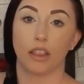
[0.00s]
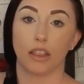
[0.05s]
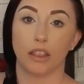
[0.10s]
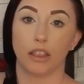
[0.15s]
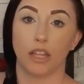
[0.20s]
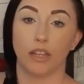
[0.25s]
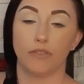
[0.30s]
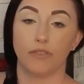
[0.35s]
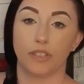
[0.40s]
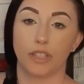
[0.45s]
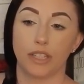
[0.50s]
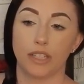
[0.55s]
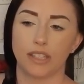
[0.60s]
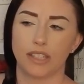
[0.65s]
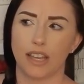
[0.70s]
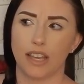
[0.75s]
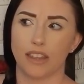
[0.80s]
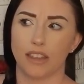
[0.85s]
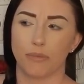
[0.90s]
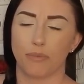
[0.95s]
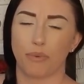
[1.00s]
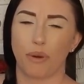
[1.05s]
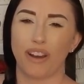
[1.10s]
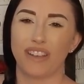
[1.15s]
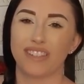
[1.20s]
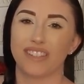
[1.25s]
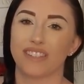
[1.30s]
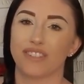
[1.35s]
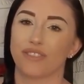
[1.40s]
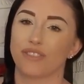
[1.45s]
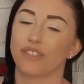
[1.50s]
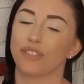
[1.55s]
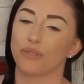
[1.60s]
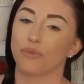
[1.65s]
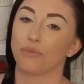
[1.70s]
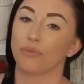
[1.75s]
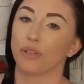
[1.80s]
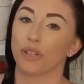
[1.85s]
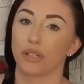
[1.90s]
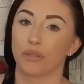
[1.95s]
love this and the prices are
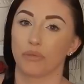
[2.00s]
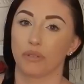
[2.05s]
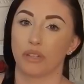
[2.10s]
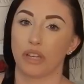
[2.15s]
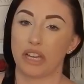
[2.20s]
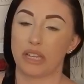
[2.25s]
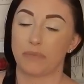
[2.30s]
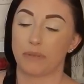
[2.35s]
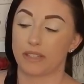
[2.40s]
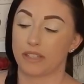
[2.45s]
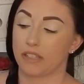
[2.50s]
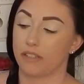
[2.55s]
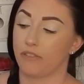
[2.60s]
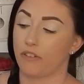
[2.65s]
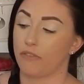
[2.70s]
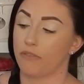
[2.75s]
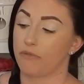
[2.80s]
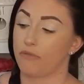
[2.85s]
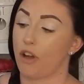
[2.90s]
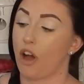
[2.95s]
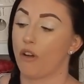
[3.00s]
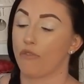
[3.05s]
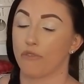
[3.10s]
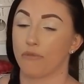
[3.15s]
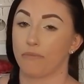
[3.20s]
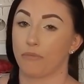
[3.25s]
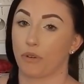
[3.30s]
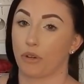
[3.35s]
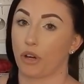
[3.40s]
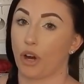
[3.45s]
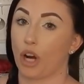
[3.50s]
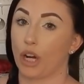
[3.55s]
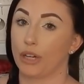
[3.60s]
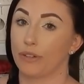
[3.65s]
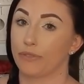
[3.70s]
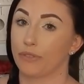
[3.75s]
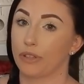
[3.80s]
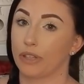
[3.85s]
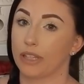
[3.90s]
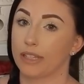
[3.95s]
still really really expensive off, off, of
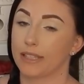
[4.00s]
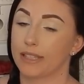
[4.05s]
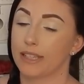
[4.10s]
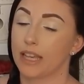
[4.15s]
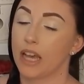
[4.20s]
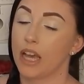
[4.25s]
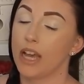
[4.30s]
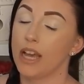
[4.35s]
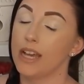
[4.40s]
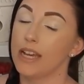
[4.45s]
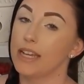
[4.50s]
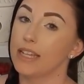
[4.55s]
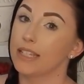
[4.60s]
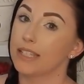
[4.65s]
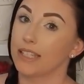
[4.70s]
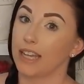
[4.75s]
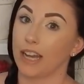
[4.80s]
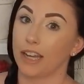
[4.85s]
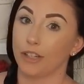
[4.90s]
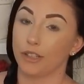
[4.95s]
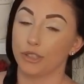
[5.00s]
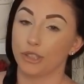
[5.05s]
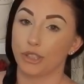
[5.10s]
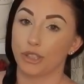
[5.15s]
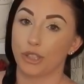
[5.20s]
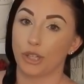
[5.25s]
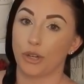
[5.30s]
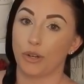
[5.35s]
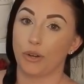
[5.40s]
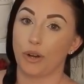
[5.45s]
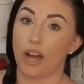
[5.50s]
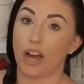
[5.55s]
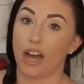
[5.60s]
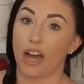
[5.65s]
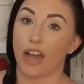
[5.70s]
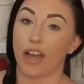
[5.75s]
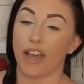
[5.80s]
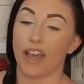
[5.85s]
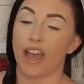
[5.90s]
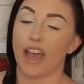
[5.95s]
Mercari for this style so
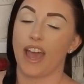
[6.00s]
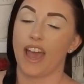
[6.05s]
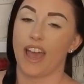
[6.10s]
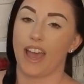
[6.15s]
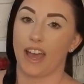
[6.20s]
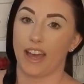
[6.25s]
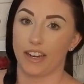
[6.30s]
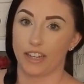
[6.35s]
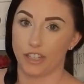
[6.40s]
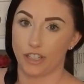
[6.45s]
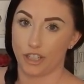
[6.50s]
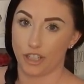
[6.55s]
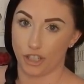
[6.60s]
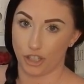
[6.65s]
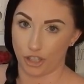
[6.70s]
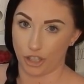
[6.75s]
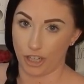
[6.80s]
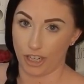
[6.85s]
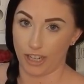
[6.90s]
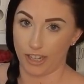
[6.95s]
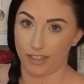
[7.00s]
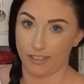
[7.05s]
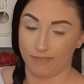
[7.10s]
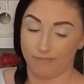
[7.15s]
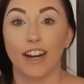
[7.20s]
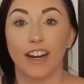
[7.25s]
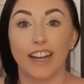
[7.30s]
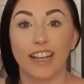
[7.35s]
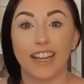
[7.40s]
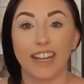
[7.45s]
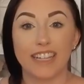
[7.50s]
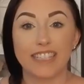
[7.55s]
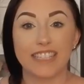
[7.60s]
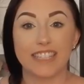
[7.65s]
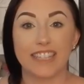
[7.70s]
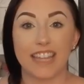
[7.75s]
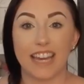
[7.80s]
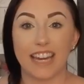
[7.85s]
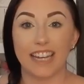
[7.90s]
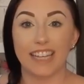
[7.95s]
I had to trade. Alright guys
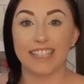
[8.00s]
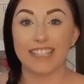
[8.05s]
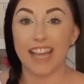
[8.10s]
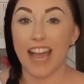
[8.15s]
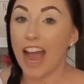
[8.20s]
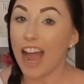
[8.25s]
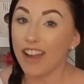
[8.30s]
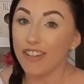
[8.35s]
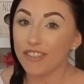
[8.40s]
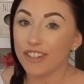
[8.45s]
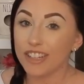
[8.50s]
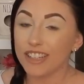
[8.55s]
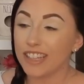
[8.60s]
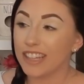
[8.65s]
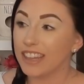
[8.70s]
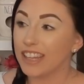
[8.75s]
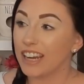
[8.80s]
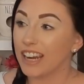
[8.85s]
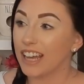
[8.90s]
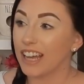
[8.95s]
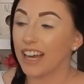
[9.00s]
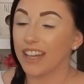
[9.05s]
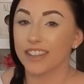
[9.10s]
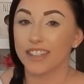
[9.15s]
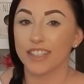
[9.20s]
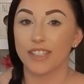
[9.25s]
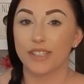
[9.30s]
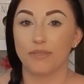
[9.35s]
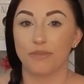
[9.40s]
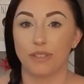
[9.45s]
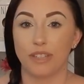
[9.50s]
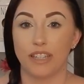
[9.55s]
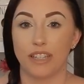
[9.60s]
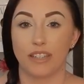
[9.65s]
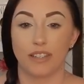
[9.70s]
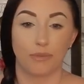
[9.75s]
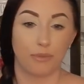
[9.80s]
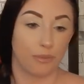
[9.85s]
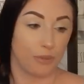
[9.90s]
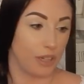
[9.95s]
and that is everything that I got this
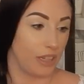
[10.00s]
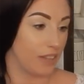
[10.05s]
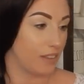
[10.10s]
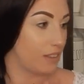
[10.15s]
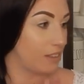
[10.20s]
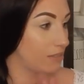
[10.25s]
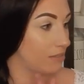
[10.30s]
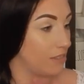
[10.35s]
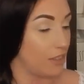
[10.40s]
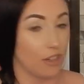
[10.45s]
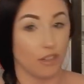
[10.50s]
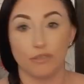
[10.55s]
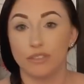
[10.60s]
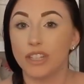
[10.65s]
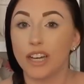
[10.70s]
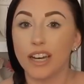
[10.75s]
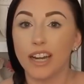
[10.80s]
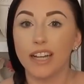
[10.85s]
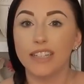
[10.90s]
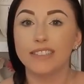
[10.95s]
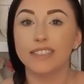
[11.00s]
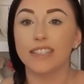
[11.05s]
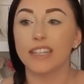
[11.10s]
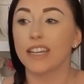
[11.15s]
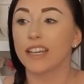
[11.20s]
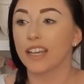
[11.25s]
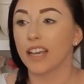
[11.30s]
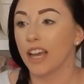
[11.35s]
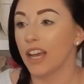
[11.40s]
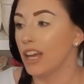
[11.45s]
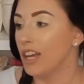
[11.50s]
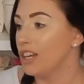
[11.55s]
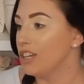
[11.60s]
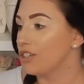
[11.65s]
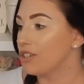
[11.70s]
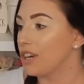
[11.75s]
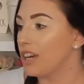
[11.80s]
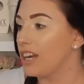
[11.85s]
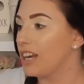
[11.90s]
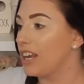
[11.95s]
week with you know Dunn hunting,
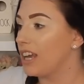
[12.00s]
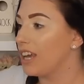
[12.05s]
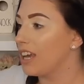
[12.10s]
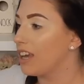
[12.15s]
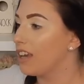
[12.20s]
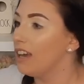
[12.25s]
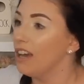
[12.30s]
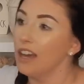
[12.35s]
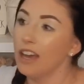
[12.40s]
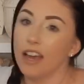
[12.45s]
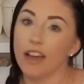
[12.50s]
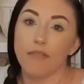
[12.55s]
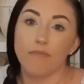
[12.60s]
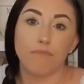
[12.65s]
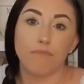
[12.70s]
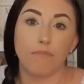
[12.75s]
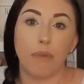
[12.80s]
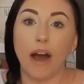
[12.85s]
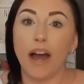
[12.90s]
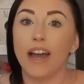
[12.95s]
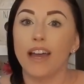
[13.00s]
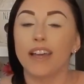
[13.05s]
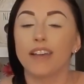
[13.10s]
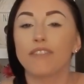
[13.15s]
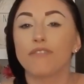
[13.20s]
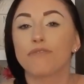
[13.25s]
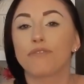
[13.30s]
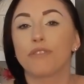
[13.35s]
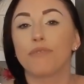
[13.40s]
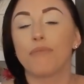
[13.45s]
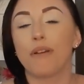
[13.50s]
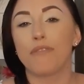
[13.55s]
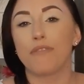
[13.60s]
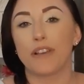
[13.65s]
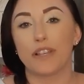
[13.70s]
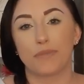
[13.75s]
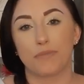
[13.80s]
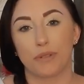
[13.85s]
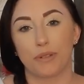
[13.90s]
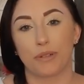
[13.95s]
trading, buying from my
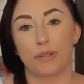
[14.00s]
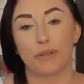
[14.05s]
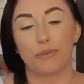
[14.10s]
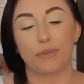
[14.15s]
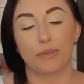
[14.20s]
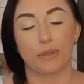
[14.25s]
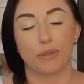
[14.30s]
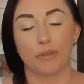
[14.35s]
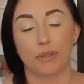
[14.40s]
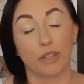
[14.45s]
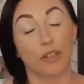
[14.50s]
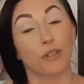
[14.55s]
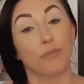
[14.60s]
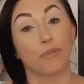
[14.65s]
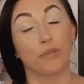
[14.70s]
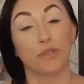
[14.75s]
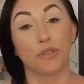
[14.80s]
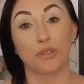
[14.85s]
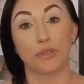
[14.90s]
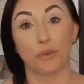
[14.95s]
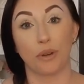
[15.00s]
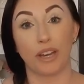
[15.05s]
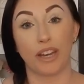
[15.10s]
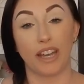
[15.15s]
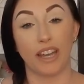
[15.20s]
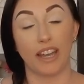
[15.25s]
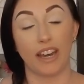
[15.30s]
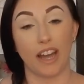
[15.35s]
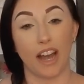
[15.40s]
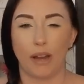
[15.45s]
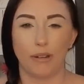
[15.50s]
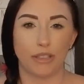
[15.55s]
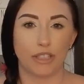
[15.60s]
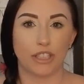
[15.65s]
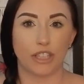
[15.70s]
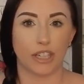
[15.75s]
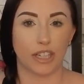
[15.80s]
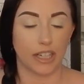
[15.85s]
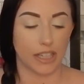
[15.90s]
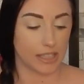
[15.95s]
Facebook group so I really hope you enjoyed it. I'm
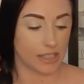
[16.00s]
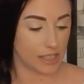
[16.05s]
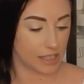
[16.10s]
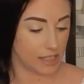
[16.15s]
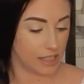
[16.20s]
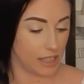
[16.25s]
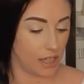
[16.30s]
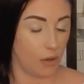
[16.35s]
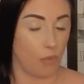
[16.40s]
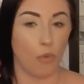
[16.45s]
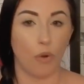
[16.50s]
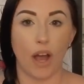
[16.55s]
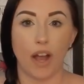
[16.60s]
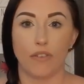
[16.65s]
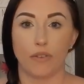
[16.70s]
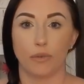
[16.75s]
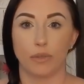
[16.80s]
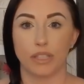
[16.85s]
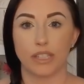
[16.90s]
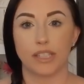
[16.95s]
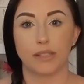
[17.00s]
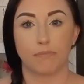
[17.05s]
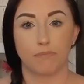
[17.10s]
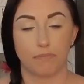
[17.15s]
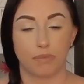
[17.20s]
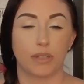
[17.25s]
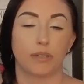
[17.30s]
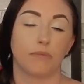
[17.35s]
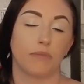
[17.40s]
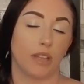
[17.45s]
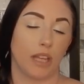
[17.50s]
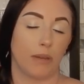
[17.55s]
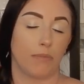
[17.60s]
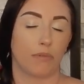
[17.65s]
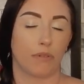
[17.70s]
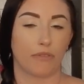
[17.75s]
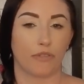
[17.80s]
just curious to see what everyone's per, like